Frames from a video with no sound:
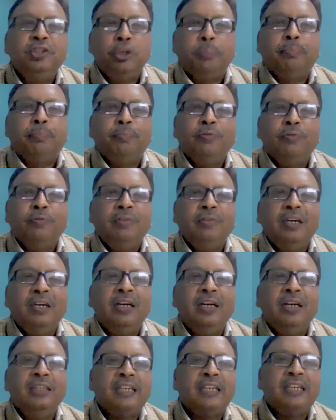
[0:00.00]
chip,
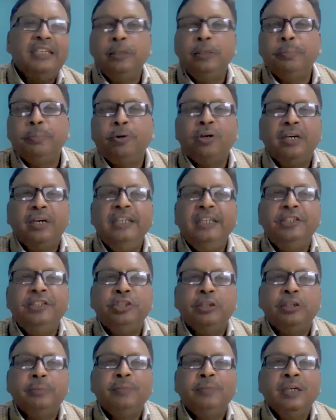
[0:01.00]
VLSI chip or any
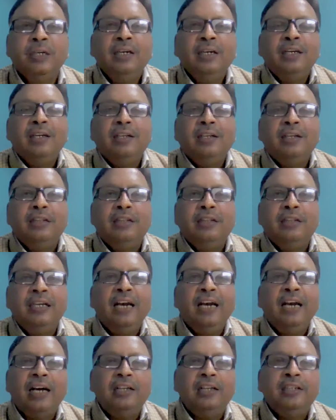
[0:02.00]
chip,
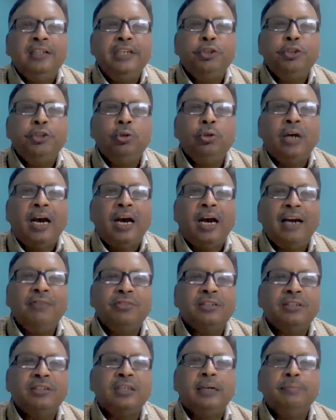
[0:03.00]
they should
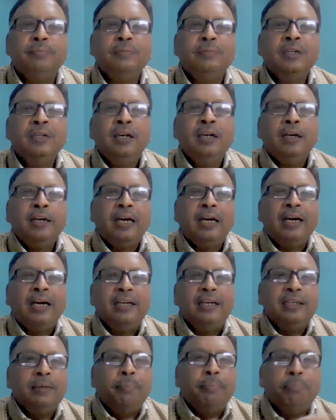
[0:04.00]
have some
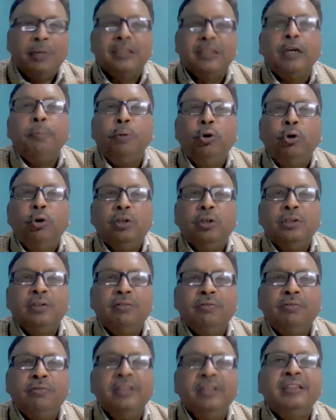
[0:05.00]
motherboard
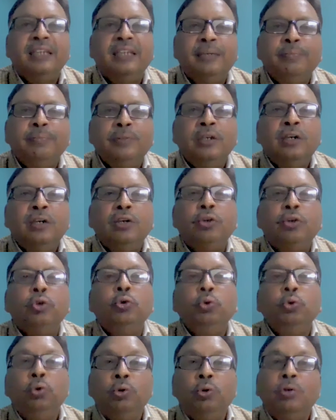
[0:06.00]
with them
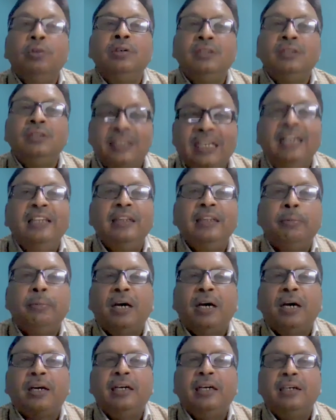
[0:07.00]
to sell in the
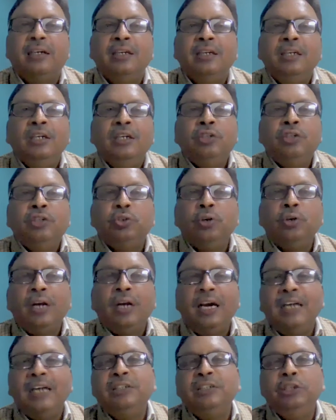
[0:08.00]
market. So
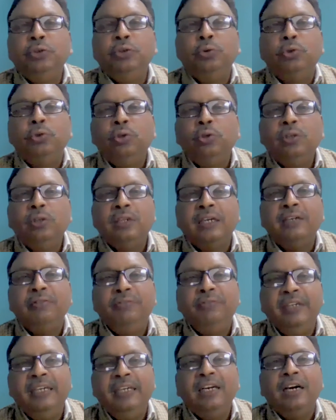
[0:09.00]
as you know that
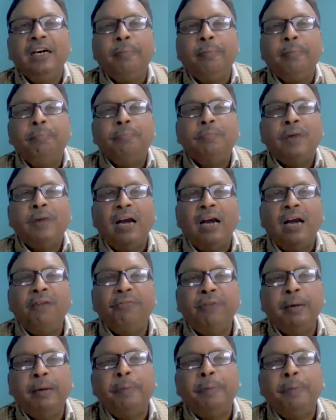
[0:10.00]
we are
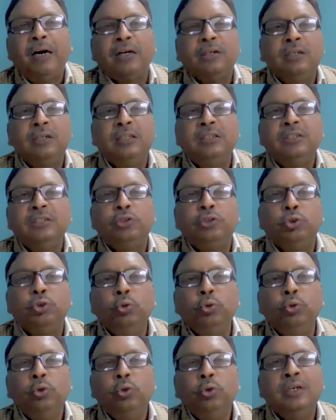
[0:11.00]
alpha partners
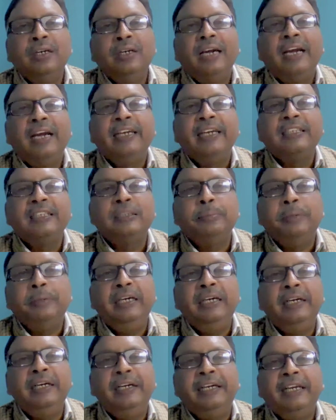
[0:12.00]
to
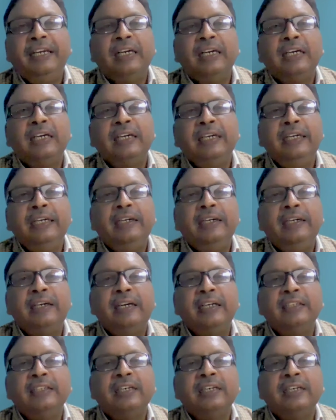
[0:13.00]
NXP, TI,
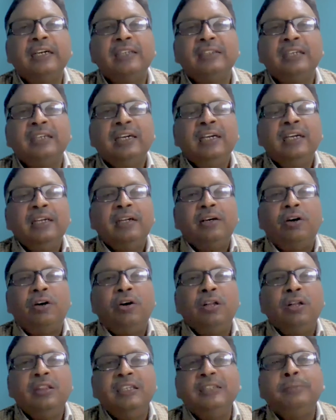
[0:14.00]
Renisas,
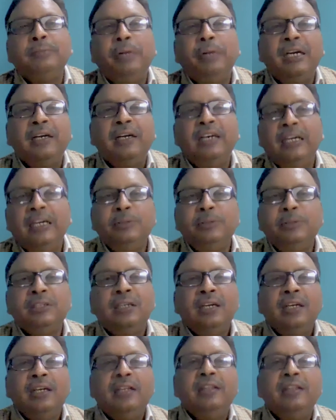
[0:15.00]
all these big
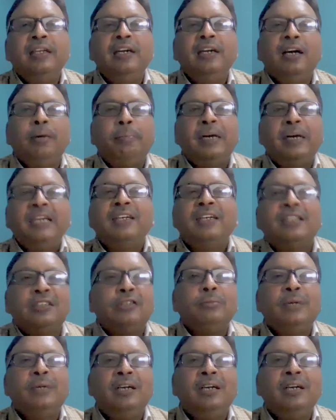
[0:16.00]
names. They are my
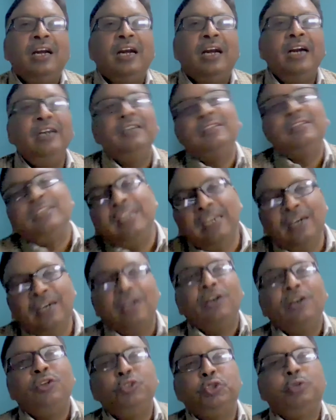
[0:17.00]
customer, and they
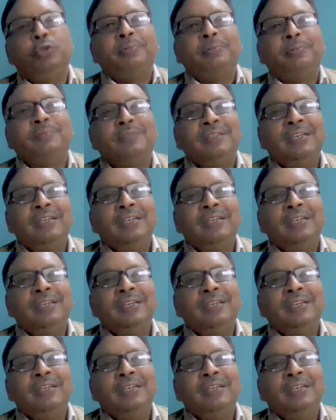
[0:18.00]
are also